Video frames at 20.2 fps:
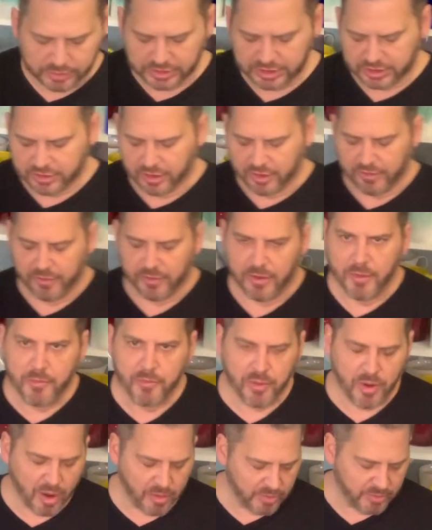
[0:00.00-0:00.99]
just going to
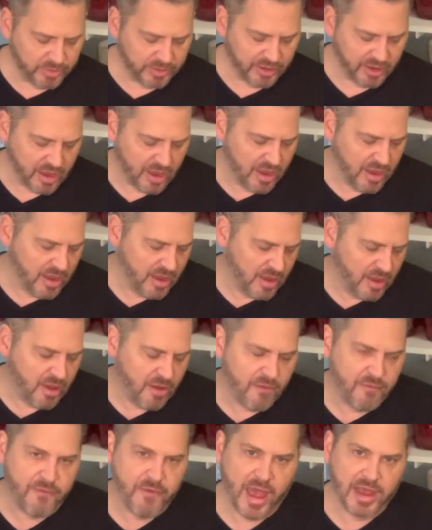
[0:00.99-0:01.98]
probably
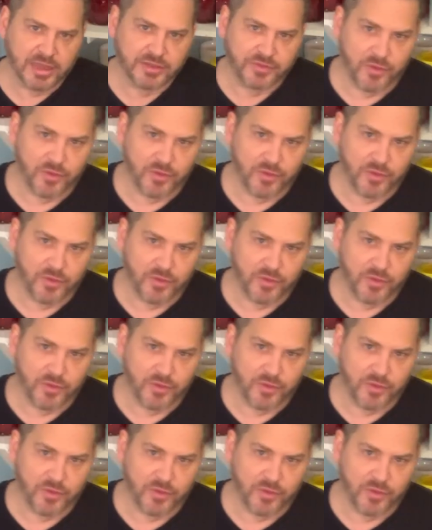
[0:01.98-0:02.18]
fast